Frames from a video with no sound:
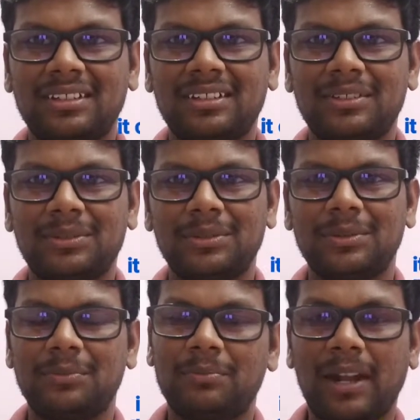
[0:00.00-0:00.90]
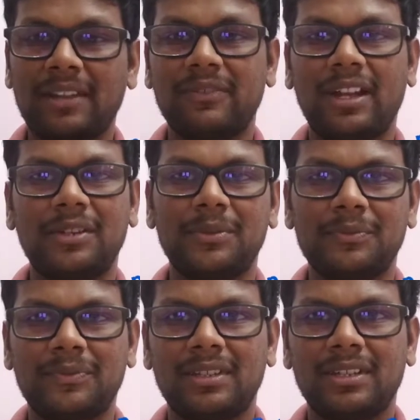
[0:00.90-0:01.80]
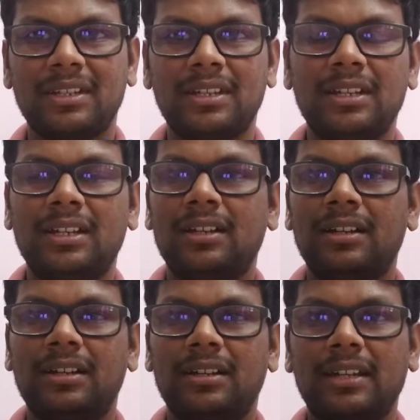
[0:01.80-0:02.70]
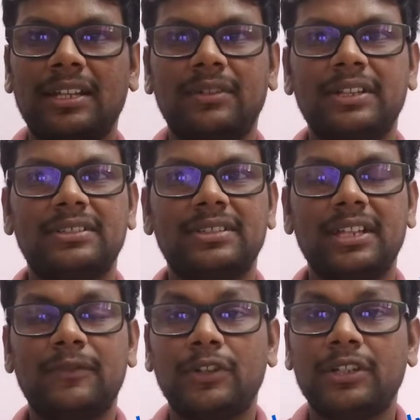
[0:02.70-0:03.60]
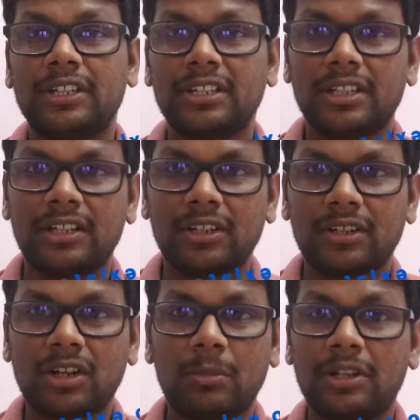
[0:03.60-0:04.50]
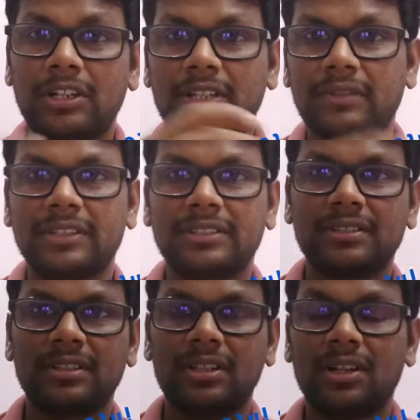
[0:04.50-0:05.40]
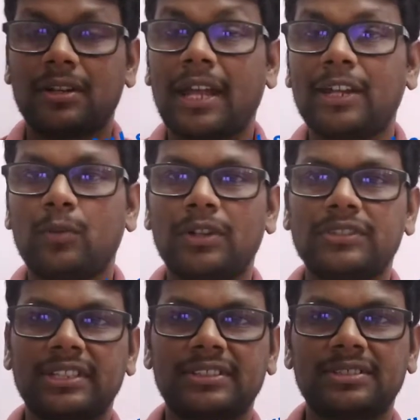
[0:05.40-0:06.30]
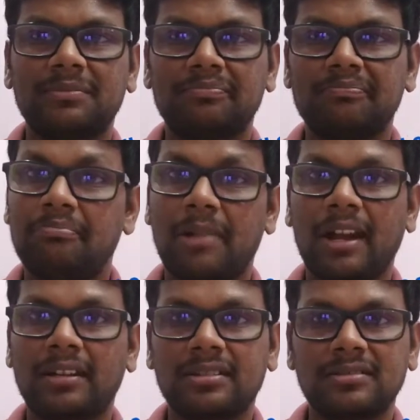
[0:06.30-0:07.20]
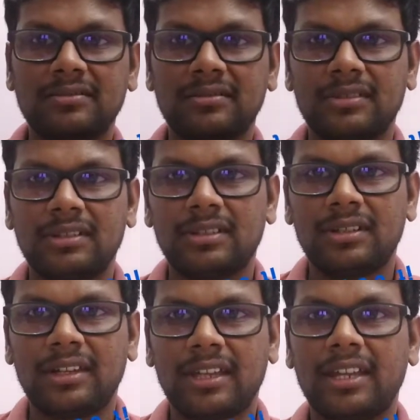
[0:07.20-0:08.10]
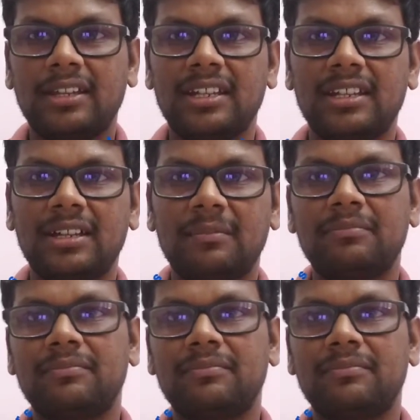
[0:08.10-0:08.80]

So brand value. Likewise, if you are taking that commodity wise, 916 brand, KDM,